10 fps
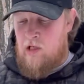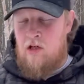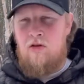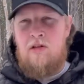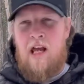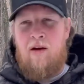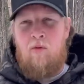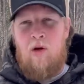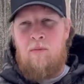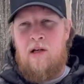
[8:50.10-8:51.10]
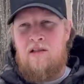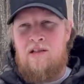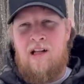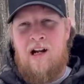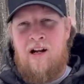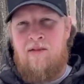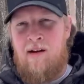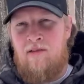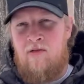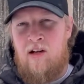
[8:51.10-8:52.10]
use that one because
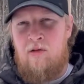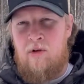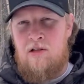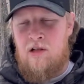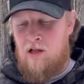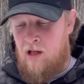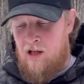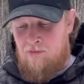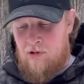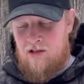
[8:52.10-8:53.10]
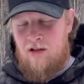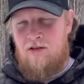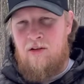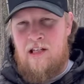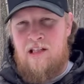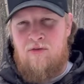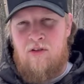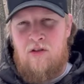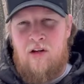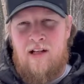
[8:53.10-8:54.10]
1095 is very rigid, but it's also easy for
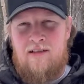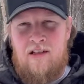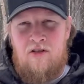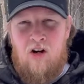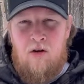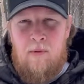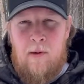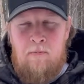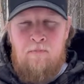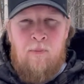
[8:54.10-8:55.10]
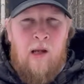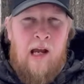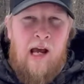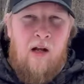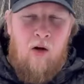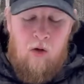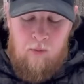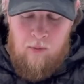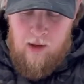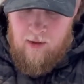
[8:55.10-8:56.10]
you guys to sharpen at
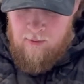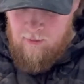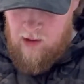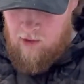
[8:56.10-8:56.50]
home. But